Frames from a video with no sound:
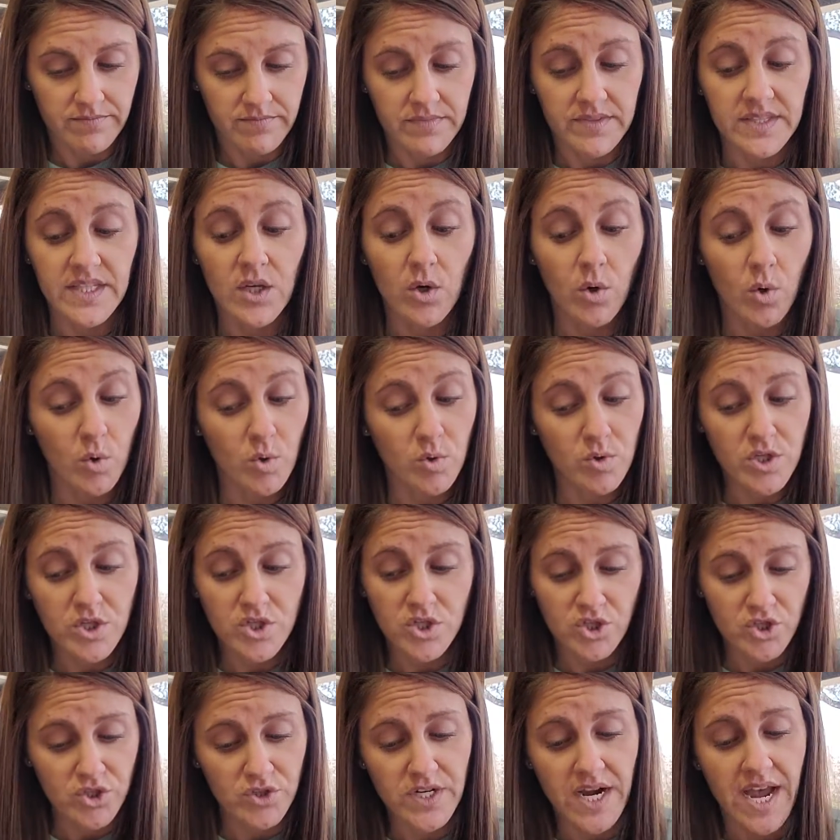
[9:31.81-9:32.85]
the
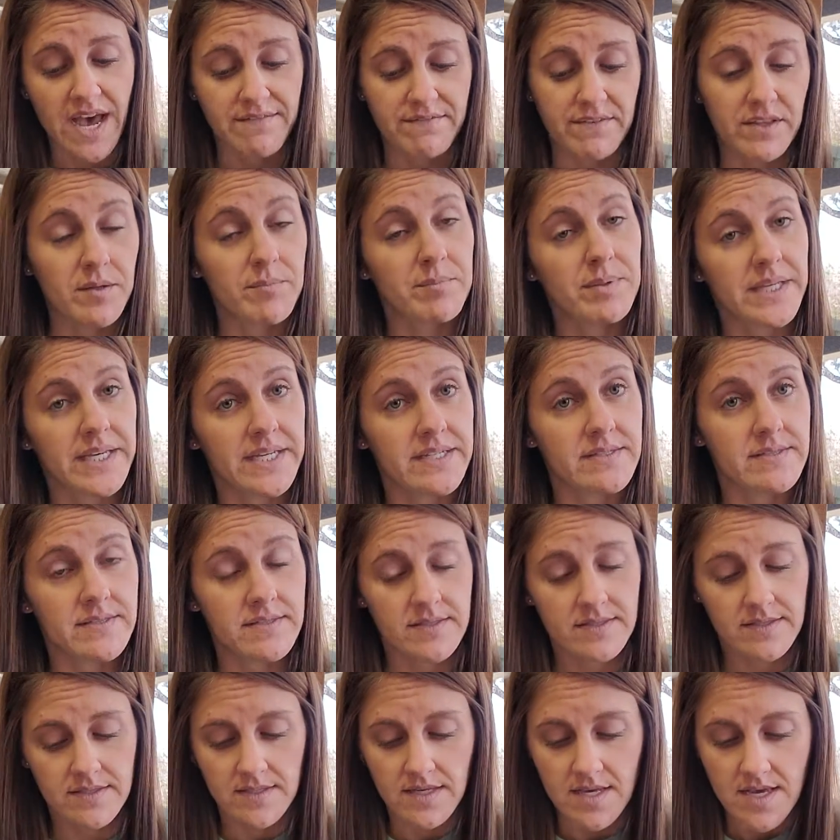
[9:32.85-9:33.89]
oldest giraffe in the
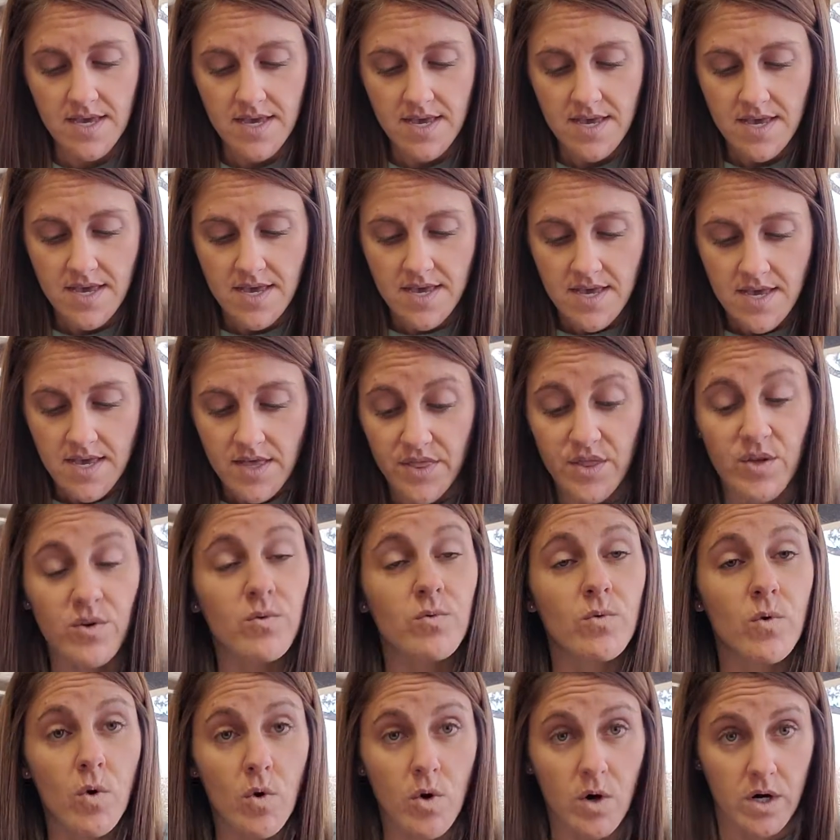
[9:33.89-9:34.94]
place. The
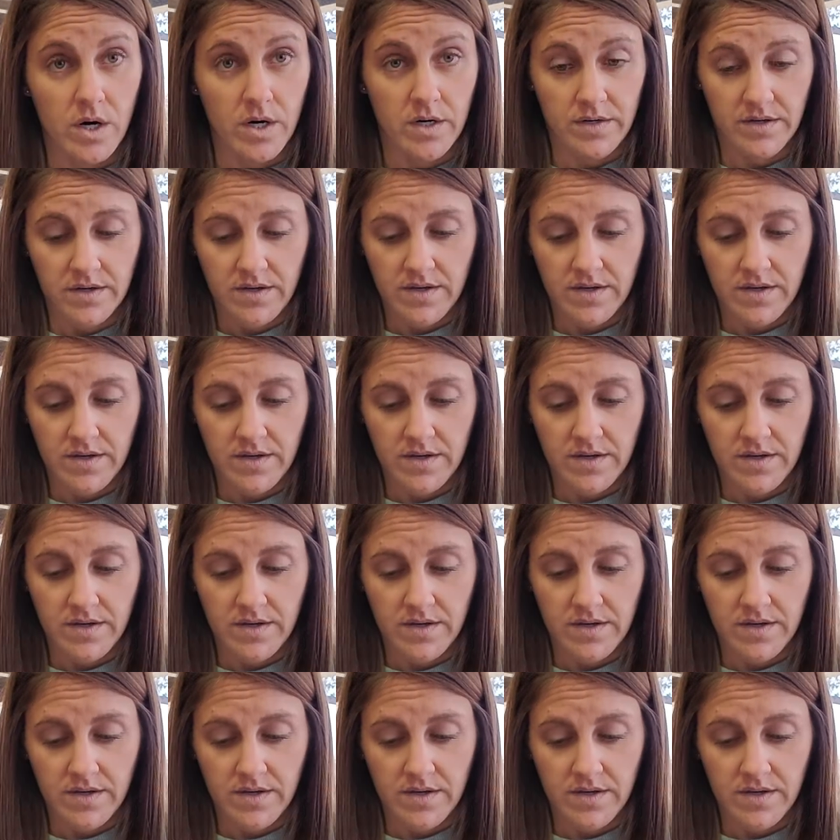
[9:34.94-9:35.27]
roar.